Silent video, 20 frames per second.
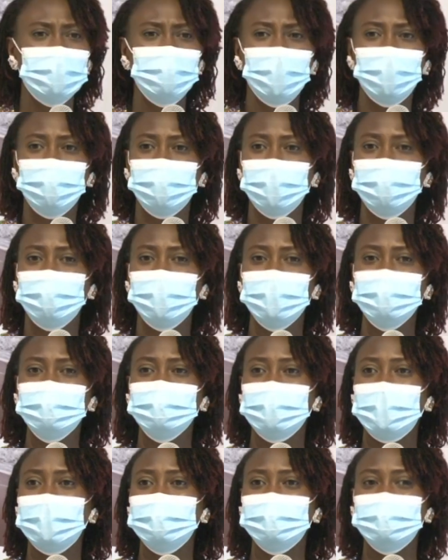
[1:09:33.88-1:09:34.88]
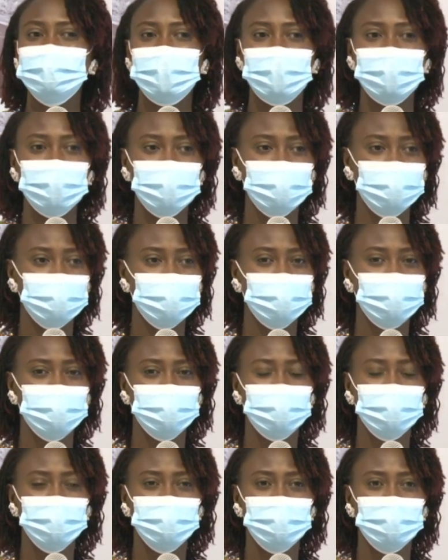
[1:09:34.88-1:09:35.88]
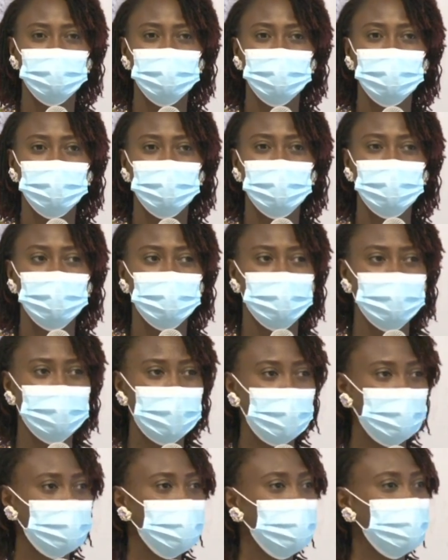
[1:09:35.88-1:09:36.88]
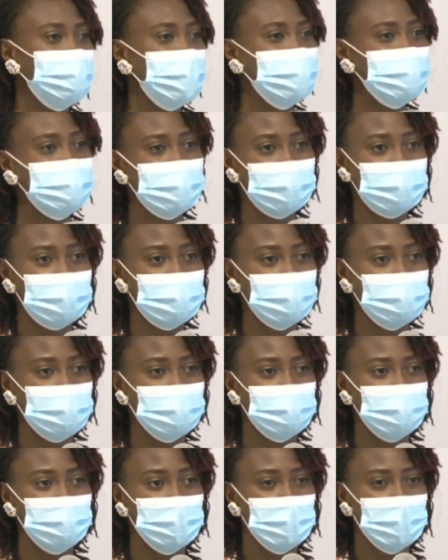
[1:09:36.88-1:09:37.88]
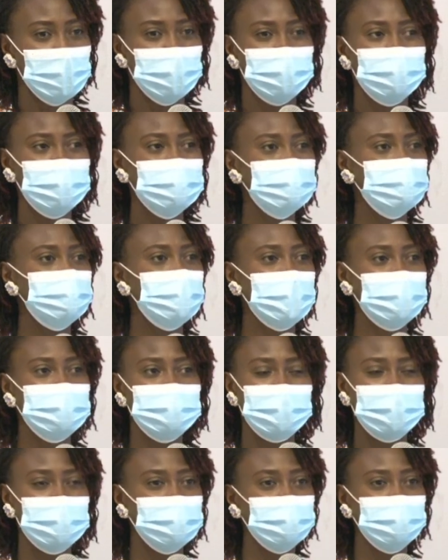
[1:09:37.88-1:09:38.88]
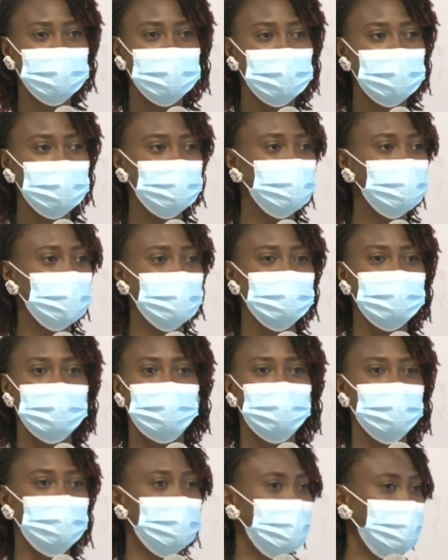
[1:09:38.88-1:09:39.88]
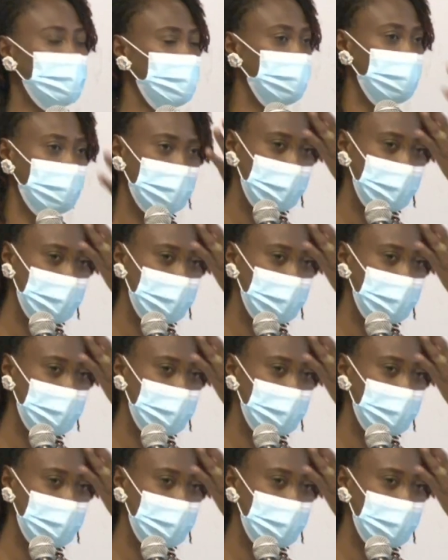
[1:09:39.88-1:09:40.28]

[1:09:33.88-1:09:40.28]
the things I say, they are prophetic. This message is just a prophetic word.